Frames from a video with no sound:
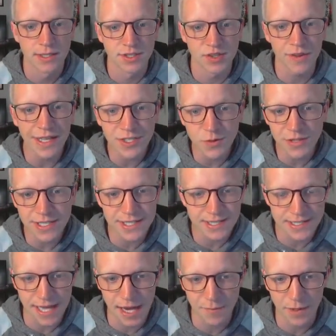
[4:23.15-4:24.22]
So that's what this
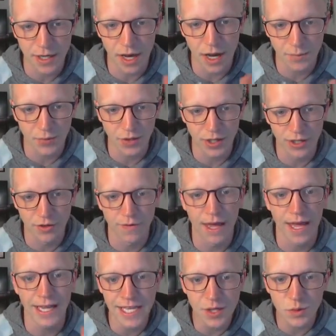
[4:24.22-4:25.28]
assignment operator,
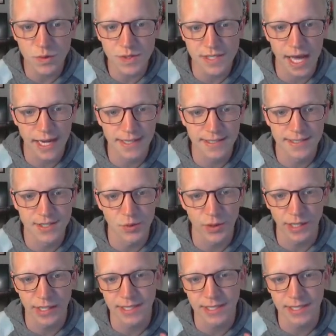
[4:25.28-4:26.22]
that equal sign, is doing.